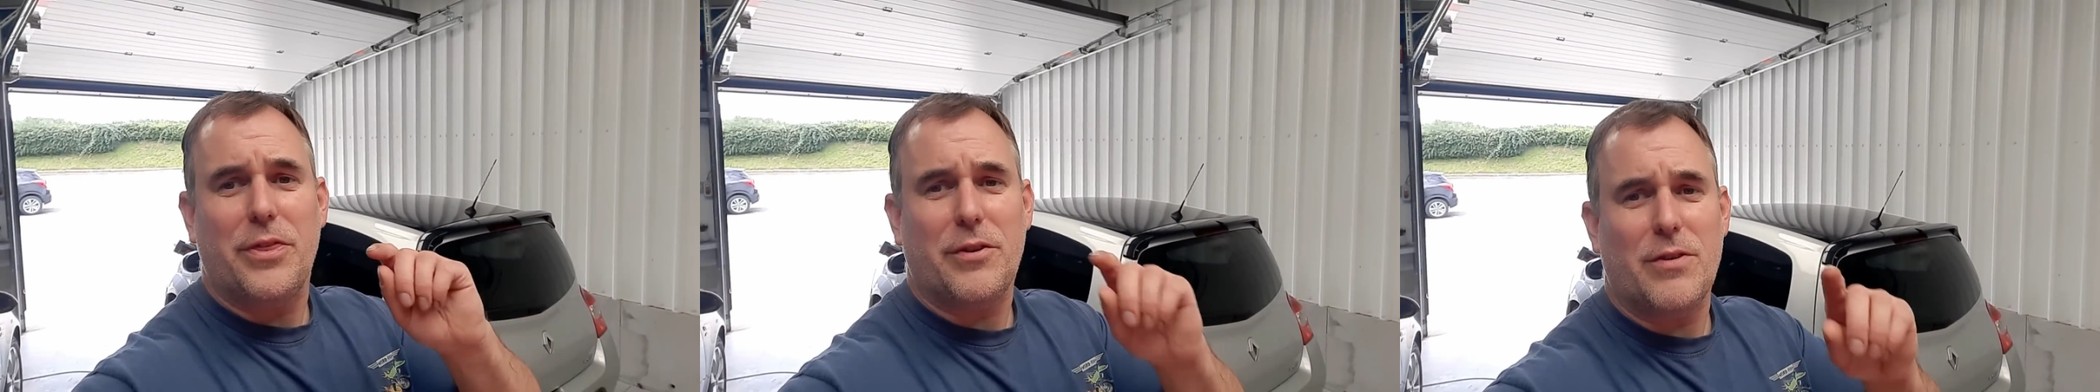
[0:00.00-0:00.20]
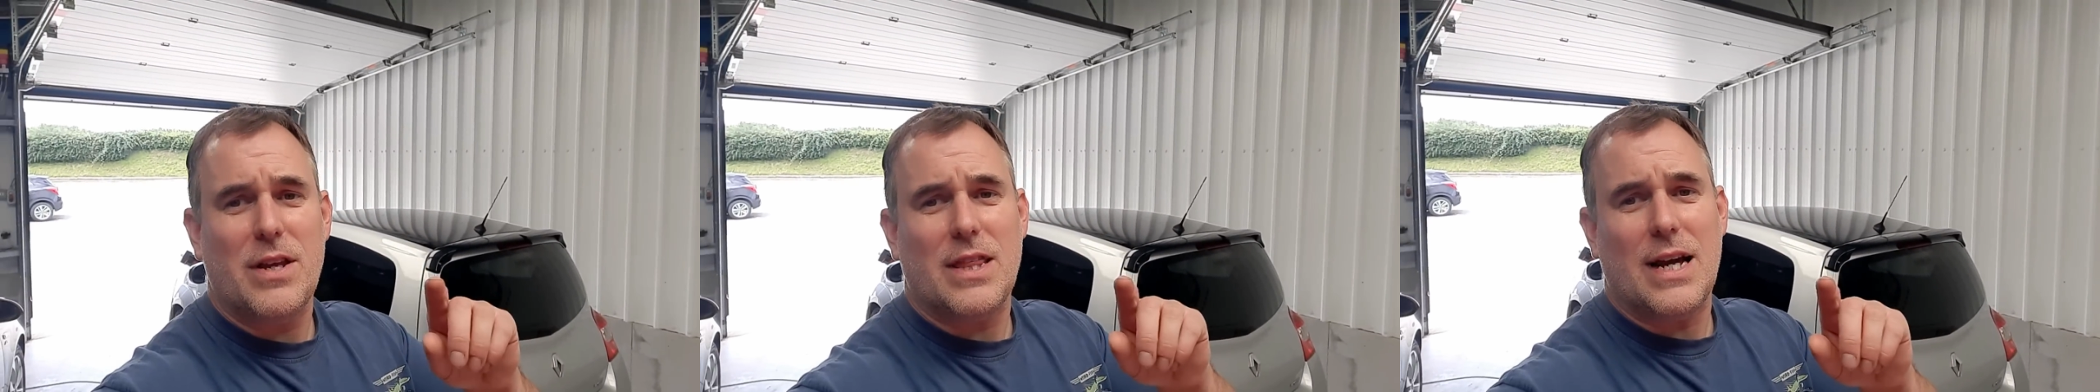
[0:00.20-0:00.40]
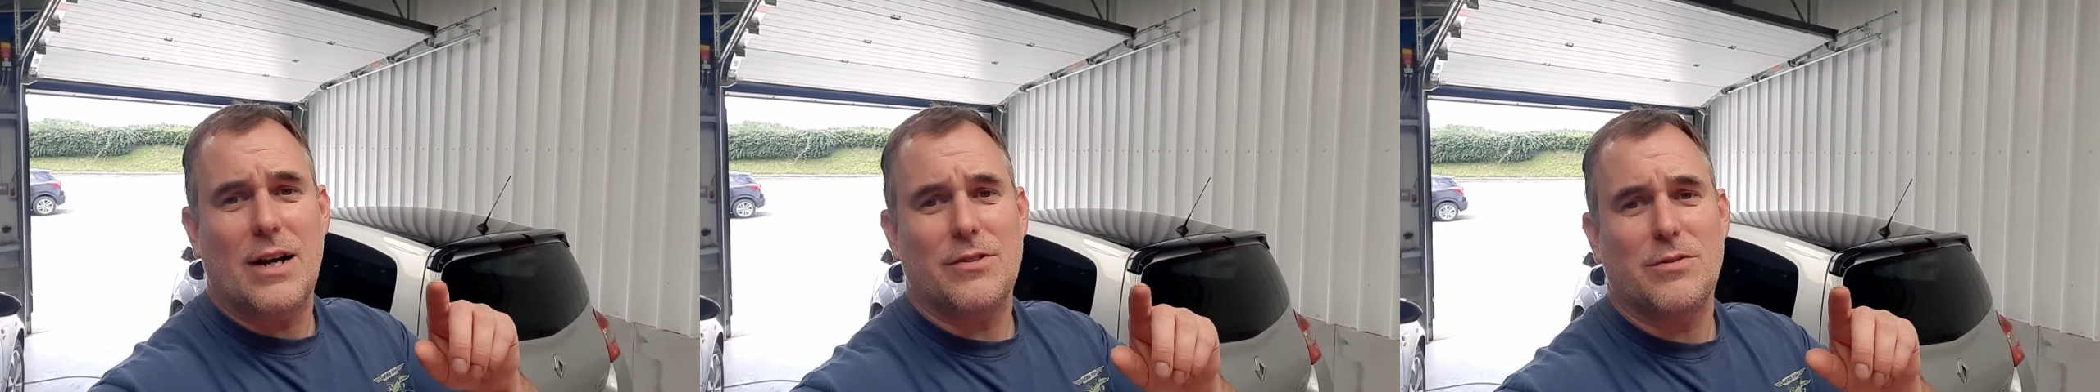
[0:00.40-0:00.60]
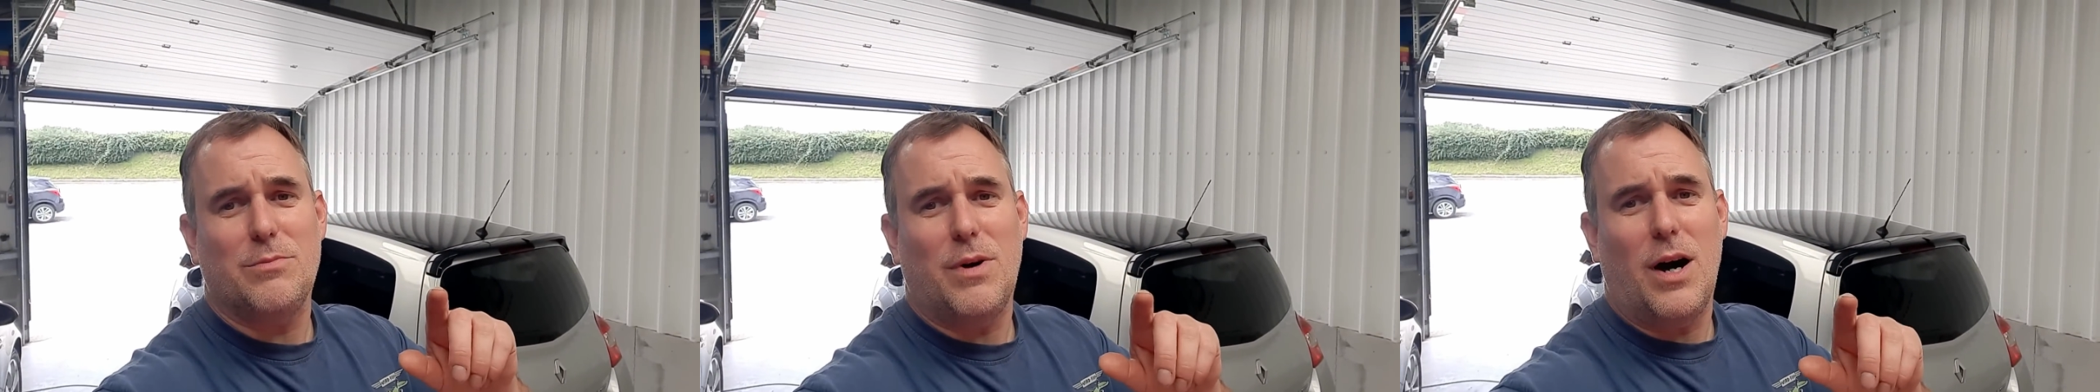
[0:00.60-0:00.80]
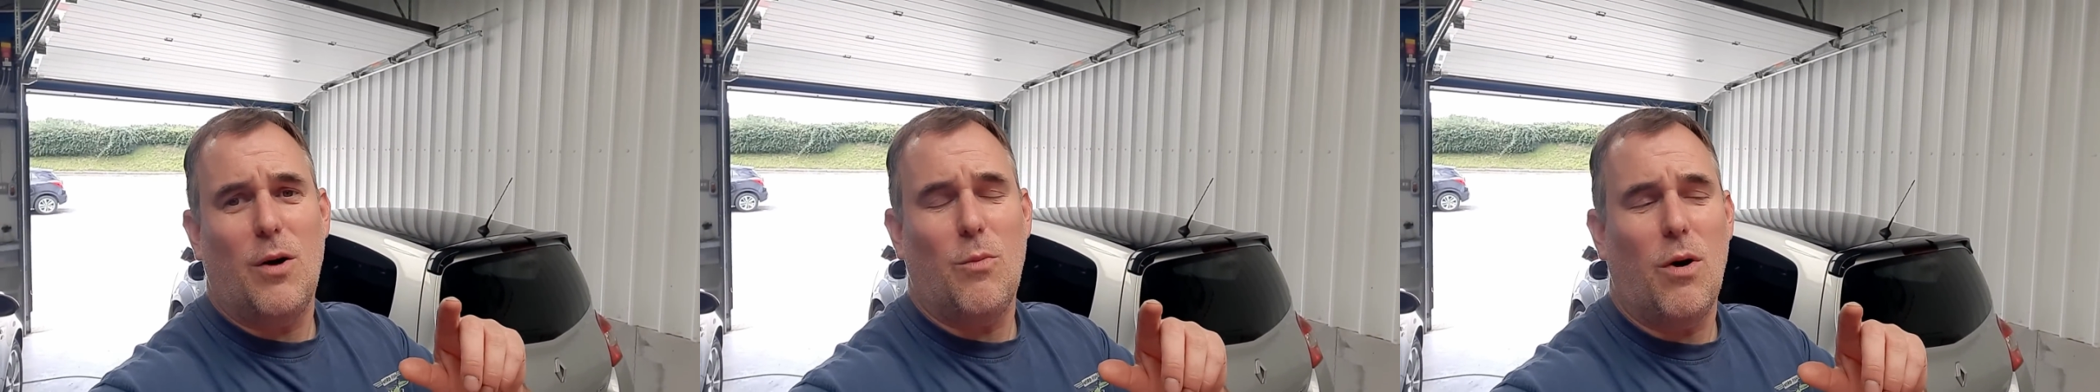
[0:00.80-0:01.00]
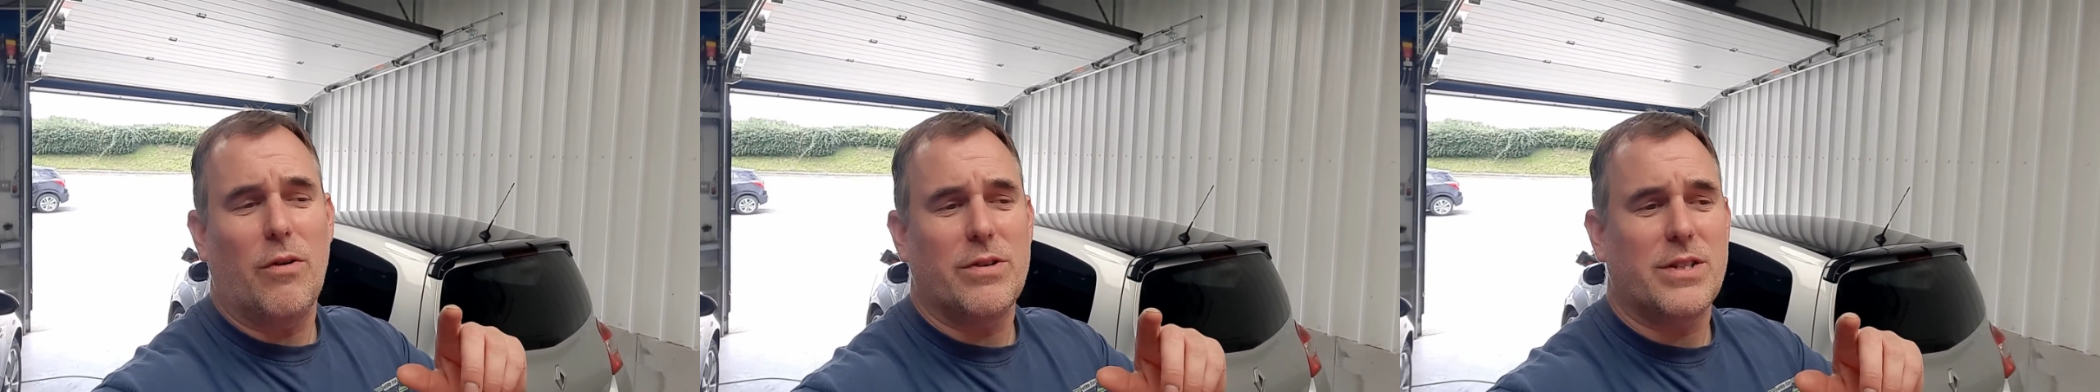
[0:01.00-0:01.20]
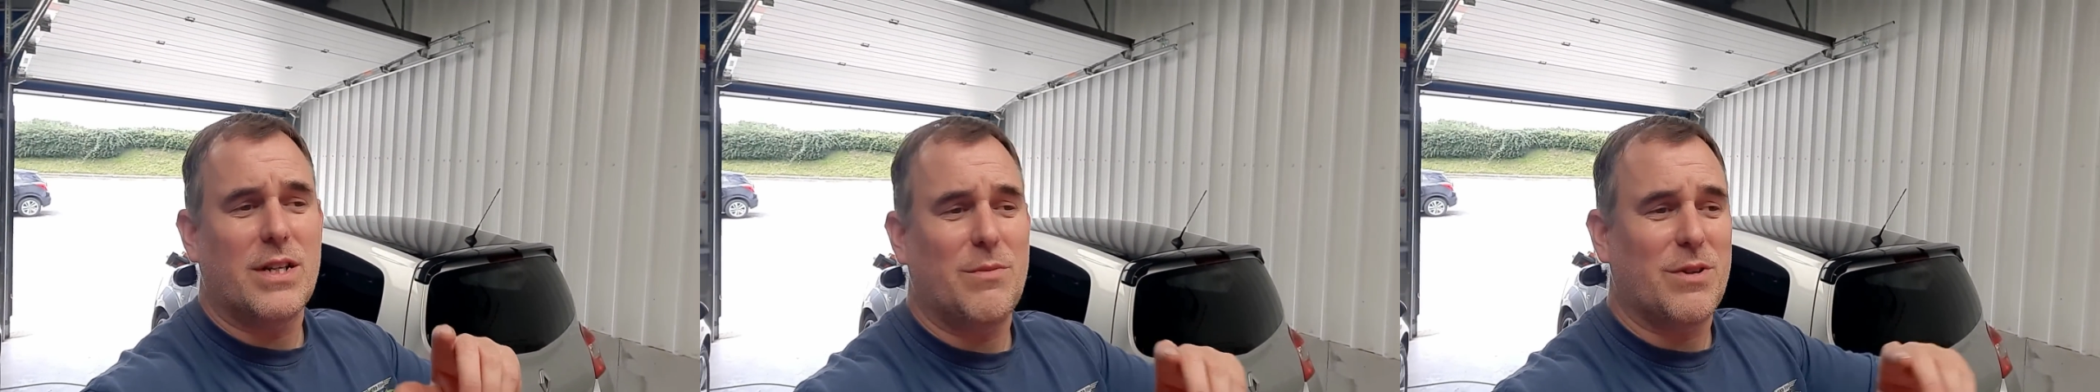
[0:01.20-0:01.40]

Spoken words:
3,000 mile warranty,